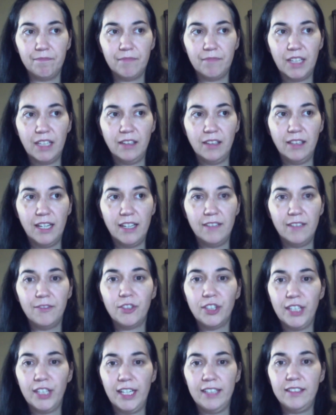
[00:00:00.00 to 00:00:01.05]
a lot of
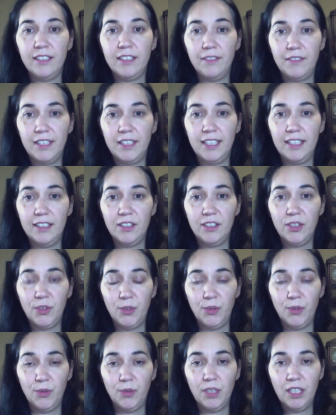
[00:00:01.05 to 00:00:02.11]
creativity
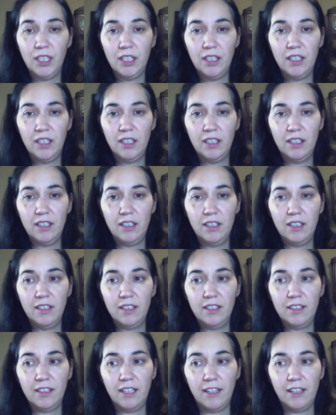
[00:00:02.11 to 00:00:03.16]
to
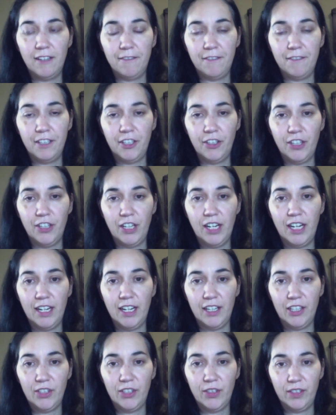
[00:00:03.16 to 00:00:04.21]
figure out how to
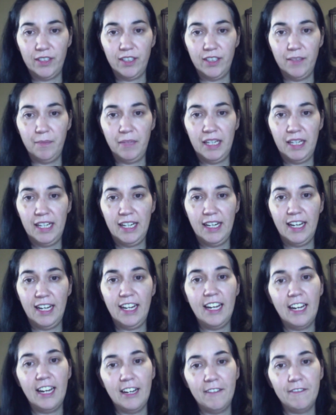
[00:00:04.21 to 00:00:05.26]
cook them. And I
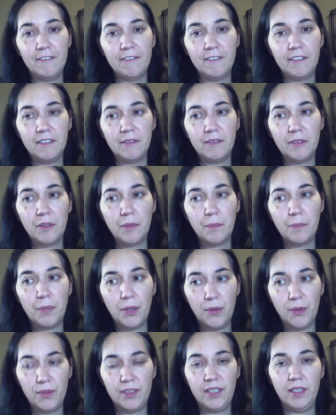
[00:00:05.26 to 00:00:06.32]
have
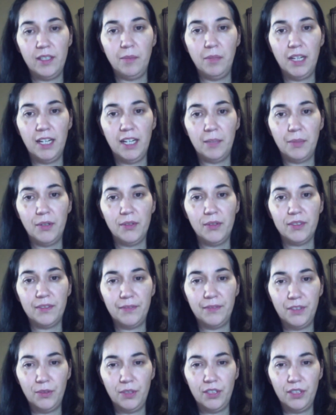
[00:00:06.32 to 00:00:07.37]
posted a blog post a
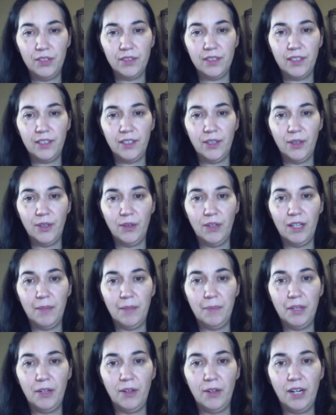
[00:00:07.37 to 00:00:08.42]
few years ago
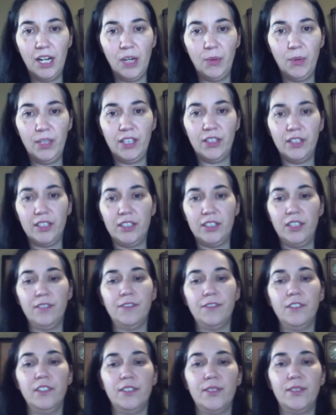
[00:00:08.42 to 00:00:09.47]
about how we cooked our
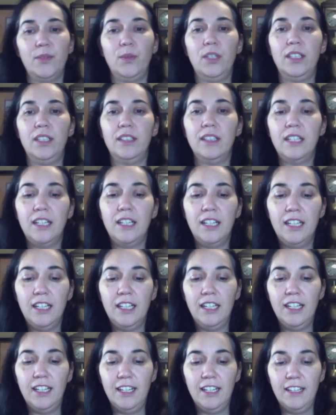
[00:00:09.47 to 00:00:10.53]
first one,
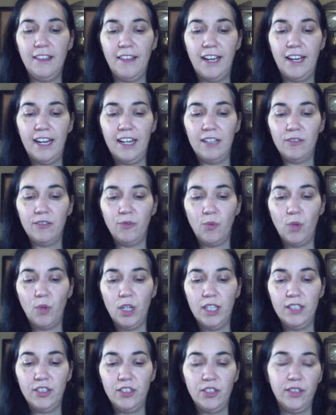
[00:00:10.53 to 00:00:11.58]
and that
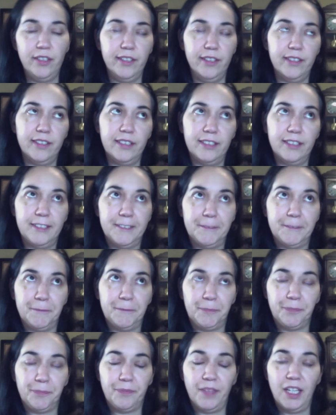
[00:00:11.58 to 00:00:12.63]
one took
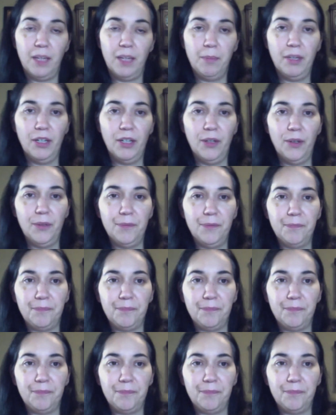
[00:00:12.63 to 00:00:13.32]
about